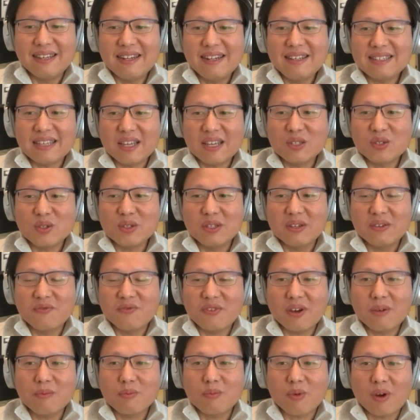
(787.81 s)
is actually a
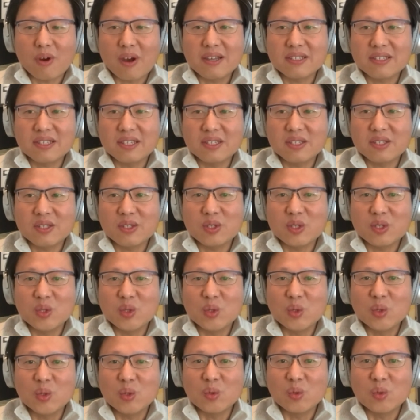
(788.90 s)
fun process
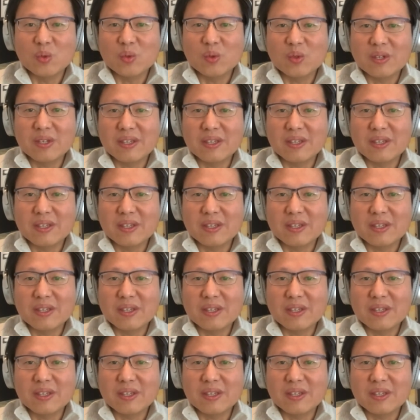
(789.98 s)
to